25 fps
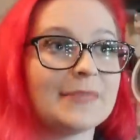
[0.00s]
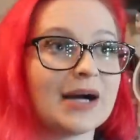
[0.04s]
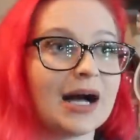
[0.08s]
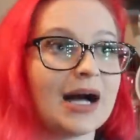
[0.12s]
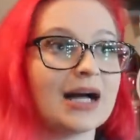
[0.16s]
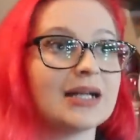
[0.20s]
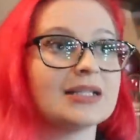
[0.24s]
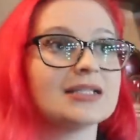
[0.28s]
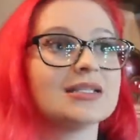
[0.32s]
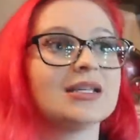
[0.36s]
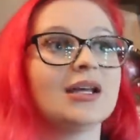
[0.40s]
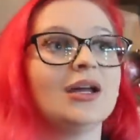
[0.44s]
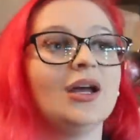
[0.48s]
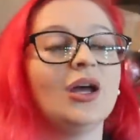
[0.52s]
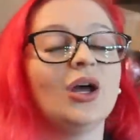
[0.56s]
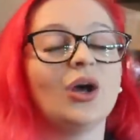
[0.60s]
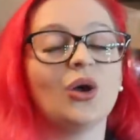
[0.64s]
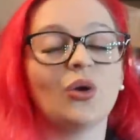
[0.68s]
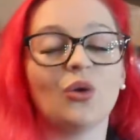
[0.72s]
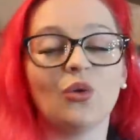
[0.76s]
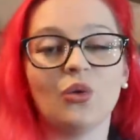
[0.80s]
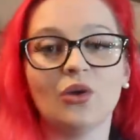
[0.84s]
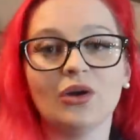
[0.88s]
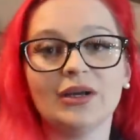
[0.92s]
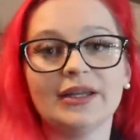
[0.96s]
but
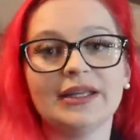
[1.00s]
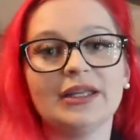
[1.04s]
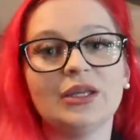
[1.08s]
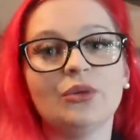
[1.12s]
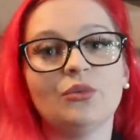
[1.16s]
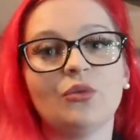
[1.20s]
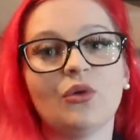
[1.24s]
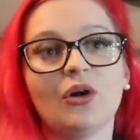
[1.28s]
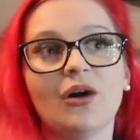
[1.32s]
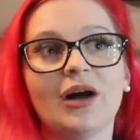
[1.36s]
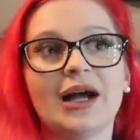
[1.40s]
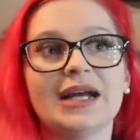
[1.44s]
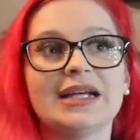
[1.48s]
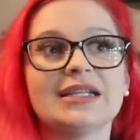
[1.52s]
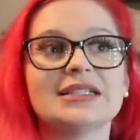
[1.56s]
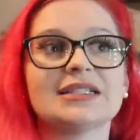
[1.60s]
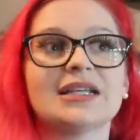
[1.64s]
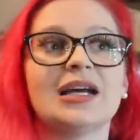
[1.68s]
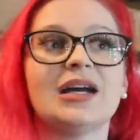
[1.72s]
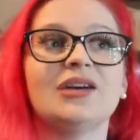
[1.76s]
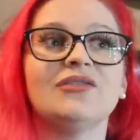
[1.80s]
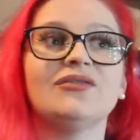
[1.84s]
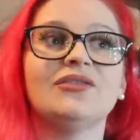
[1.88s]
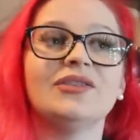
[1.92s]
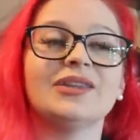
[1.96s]
quality wise
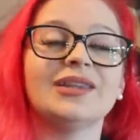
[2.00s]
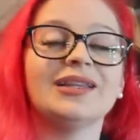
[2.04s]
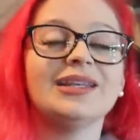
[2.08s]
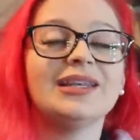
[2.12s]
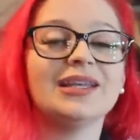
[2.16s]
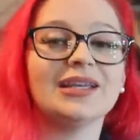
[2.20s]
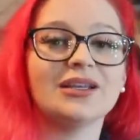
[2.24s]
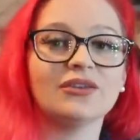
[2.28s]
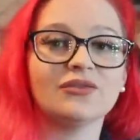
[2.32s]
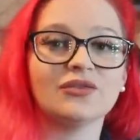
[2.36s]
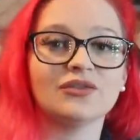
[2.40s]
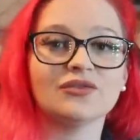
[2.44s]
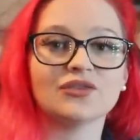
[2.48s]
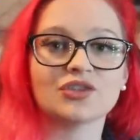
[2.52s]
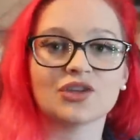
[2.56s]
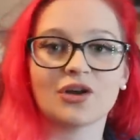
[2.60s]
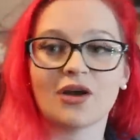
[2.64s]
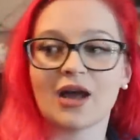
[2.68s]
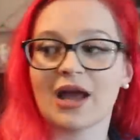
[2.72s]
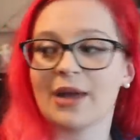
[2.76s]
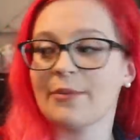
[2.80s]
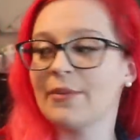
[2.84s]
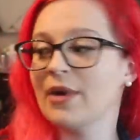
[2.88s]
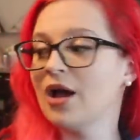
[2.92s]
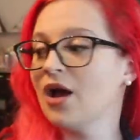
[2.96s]
and for the length of
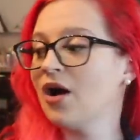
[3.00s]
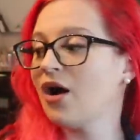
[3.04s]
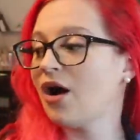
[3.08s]
time,